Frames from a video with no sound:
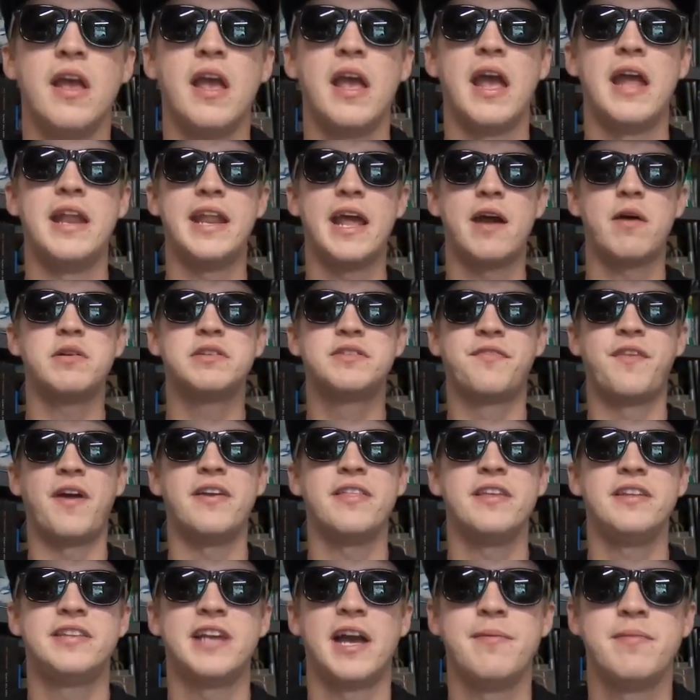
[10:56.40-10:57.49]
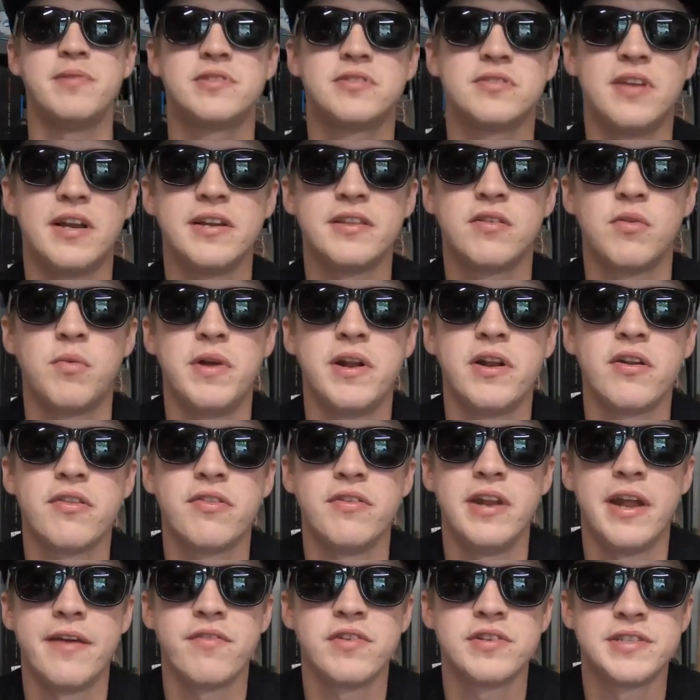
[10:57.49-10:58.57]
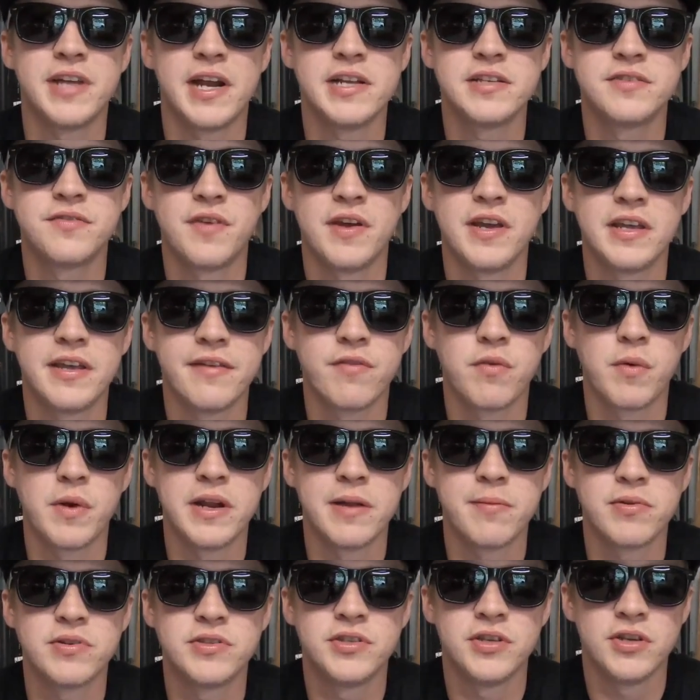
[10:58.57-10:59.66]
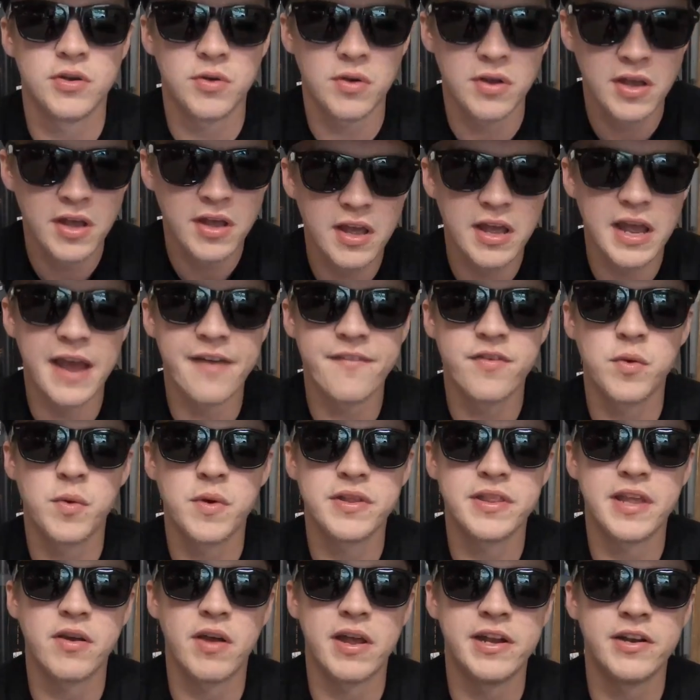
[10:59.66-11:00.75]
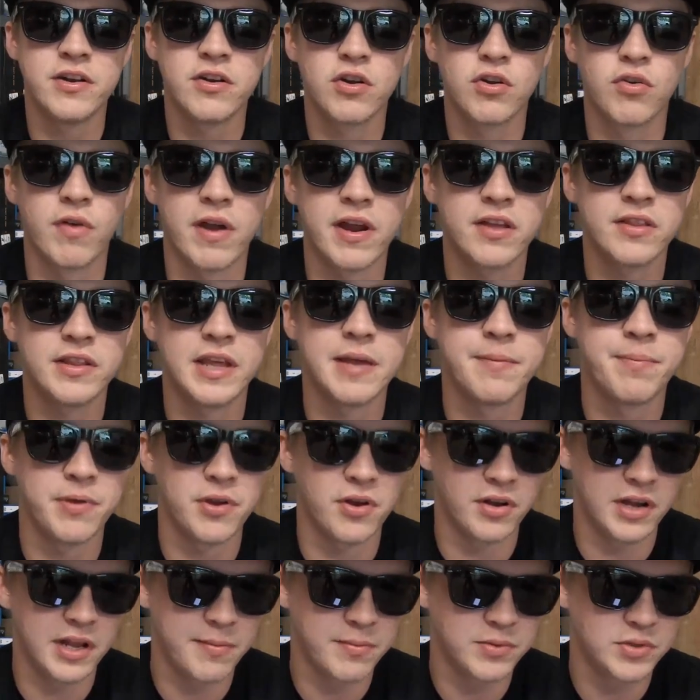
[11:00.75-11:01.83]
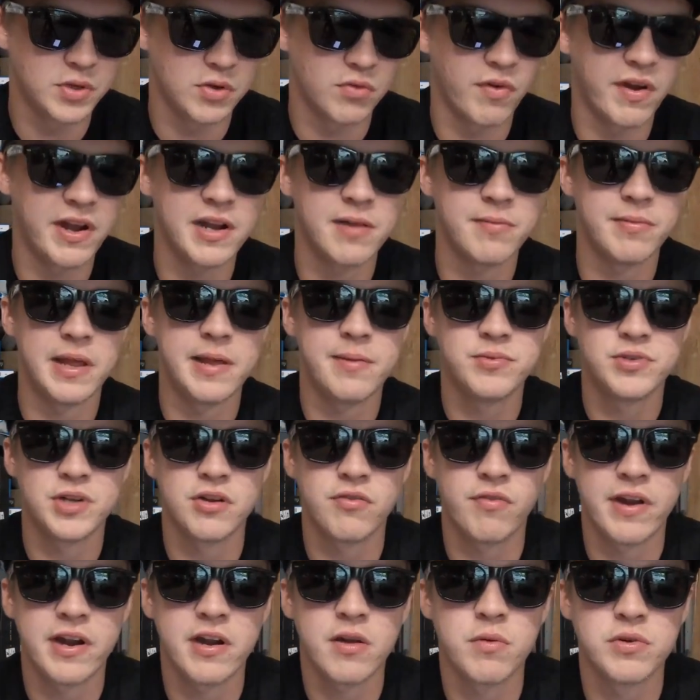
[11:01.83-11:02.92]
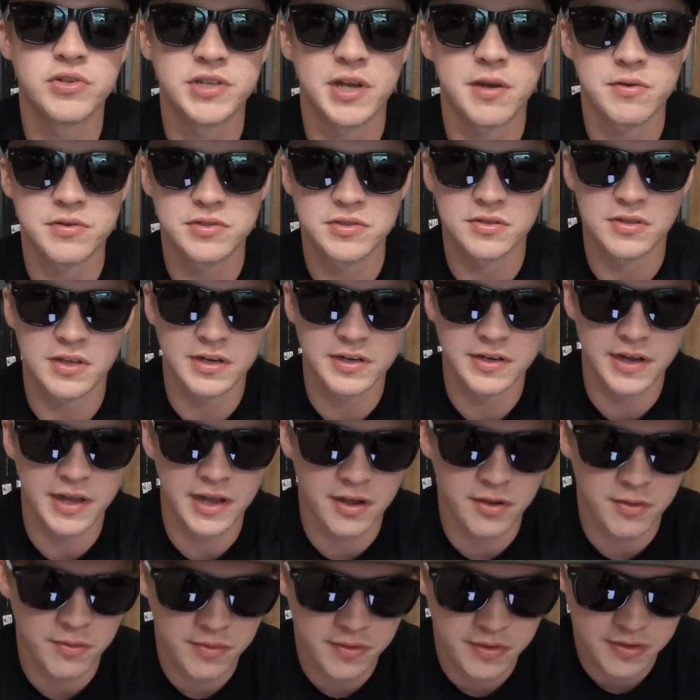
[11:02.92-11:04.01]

And now it's finally time to select the winner of the Never Satisfied giveaway number 2. Everyone that entered correctly, I put your name into a random name generator, which I will select now.